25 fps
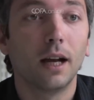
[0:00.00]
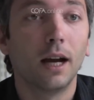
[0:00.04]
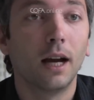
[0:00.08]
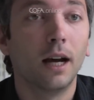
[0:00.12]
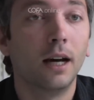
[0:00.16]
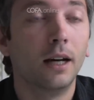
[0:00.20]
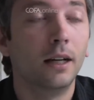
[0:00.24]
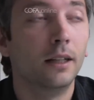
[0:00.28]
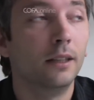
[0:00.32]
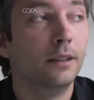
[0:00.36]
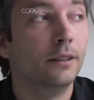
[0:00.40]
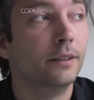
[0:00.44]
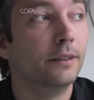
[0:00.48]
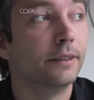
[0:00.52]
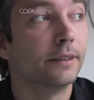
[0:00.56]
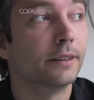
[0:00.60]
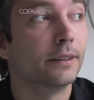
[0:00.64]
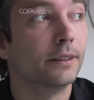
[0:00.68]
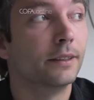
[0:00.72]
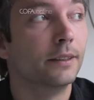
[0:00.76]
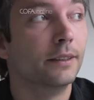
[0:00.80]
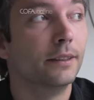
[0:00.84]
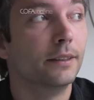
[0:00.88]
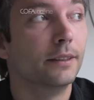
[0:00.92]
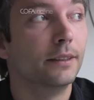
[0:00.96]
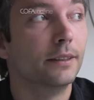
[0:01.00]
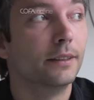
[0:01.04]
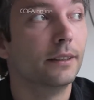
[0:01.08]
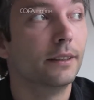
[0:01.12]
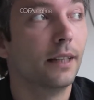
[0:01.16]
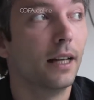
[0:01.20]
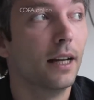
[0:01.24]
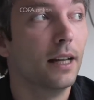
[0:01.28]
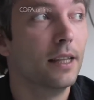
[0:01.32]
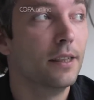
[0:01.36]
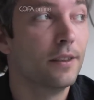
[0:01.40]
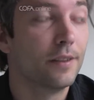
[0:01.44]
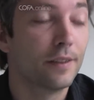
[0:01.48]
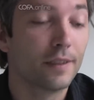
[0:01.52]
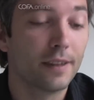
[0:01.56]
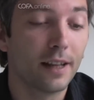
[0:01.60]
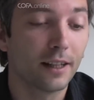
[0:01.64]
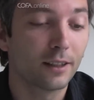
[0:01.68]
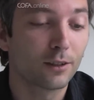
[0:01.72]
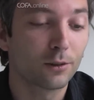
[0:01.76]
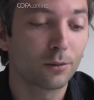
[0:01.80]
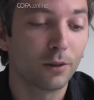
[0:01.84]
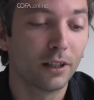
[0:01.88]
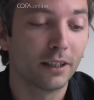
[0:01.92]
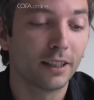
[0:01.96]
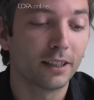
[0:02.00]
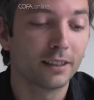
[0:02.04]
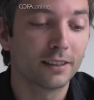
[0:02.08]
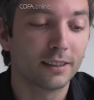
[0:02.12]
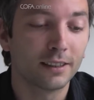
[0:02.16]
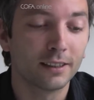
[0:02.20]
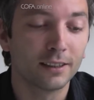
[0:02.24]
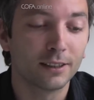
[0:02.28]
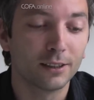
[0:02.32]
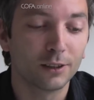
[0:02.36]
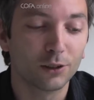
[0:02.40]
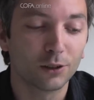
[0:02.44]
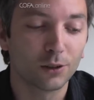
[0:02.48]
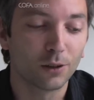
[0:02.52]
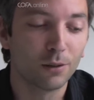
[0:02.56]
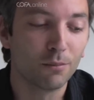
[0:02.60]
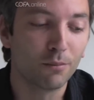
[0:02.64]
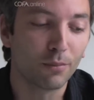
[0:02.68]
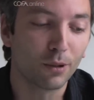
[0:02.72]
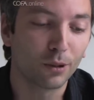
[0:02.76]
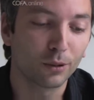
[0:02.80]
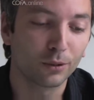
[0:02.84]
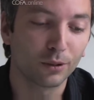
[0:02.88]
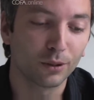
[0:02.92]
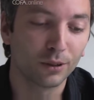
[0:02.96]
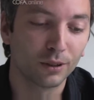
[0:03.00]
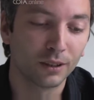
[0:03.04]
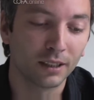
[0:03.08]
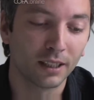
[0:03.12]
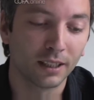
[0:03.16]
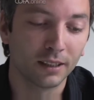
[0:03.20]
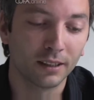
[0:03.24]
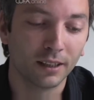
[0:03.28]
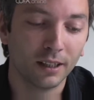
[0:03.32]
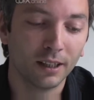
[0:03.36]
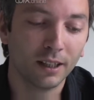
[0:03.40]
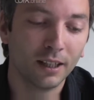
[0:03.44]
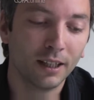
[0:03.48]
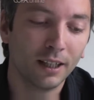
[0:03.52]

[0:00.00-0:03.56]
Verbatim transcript: and that's why I think it's so important that